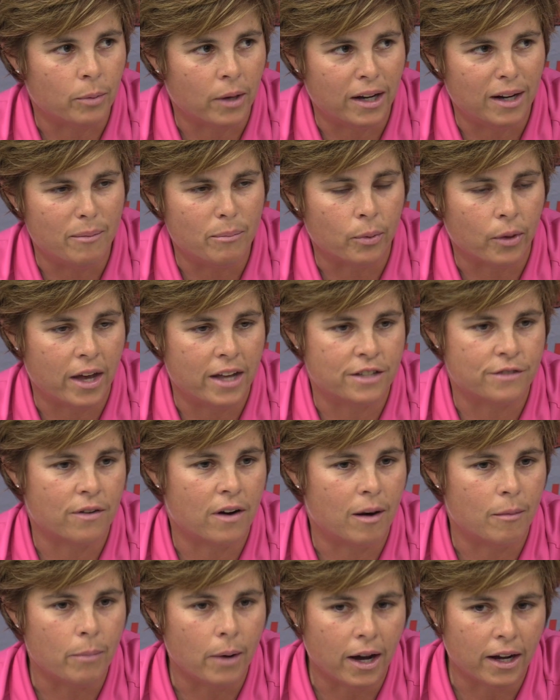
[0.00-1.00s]
plan in place for
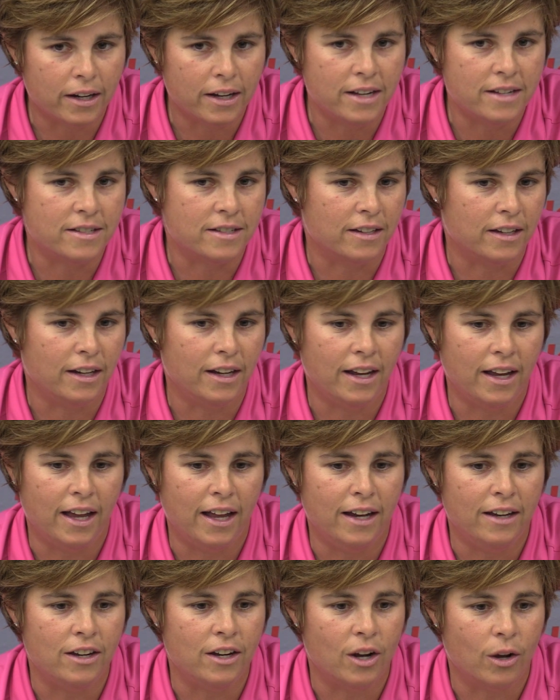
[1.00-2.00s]
our bodies,
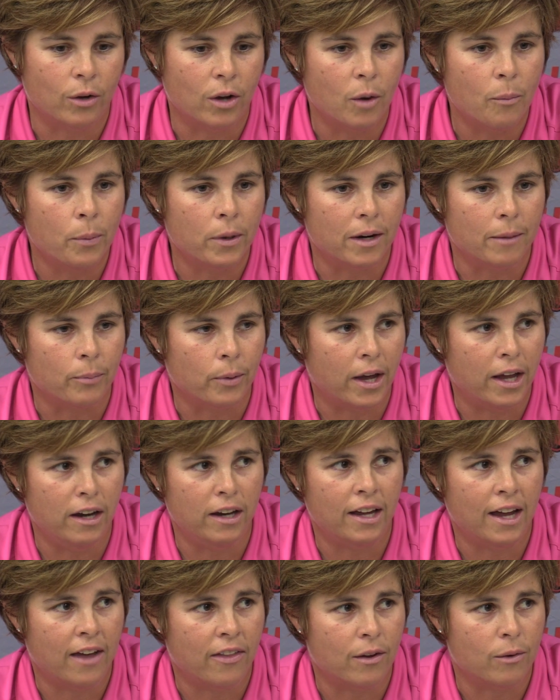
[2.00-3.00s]
and you know, go put a plan
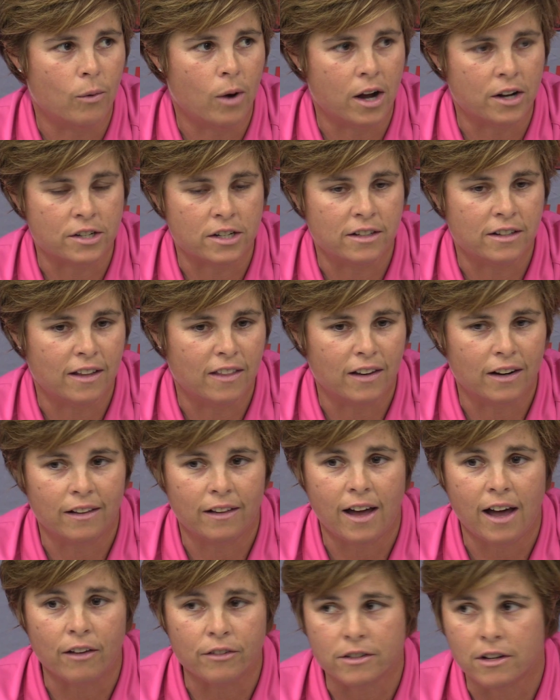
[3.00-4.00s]
together in Washington that
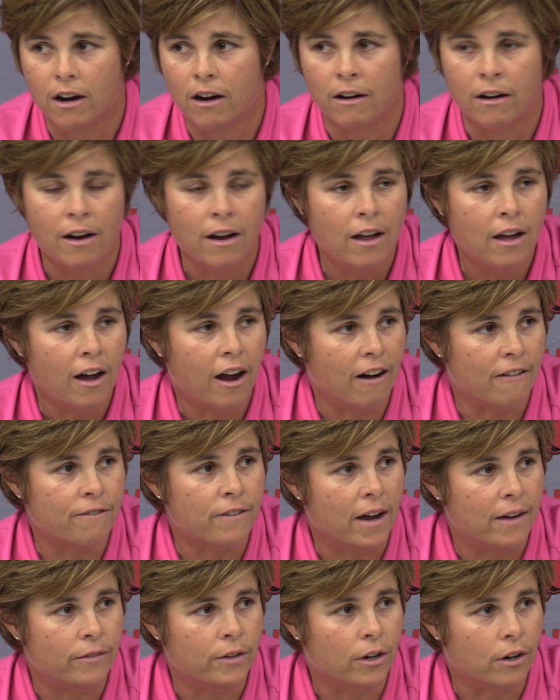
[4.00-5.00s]
allows our
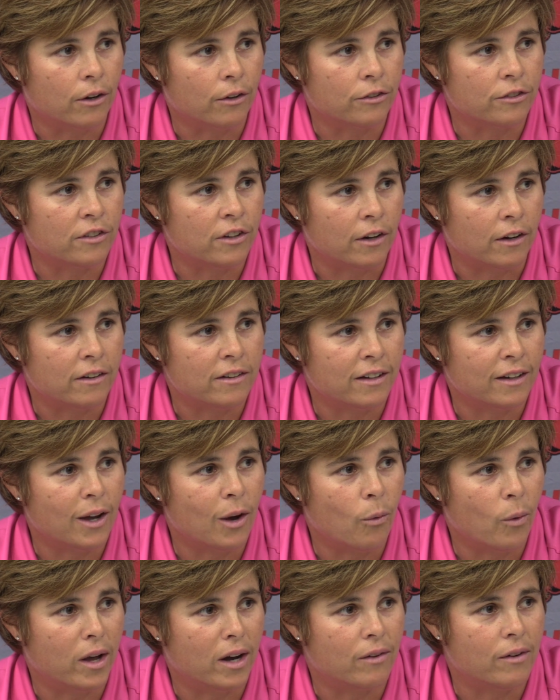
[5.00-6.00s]
five girls to
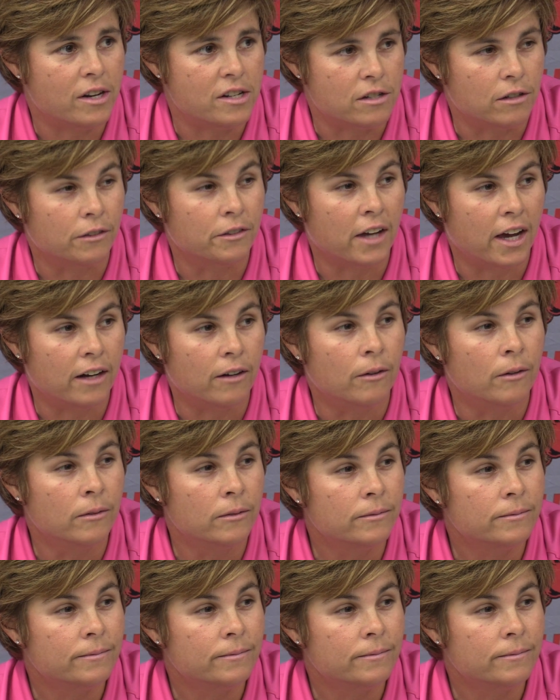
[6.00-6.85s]
go win a regional title.